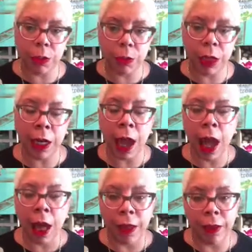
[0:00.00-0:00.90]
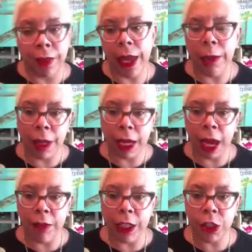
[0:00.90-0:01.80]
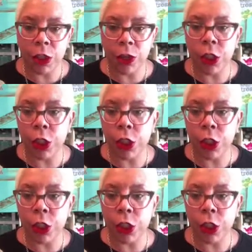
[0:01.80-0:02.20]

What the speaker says: spring, they might have issues.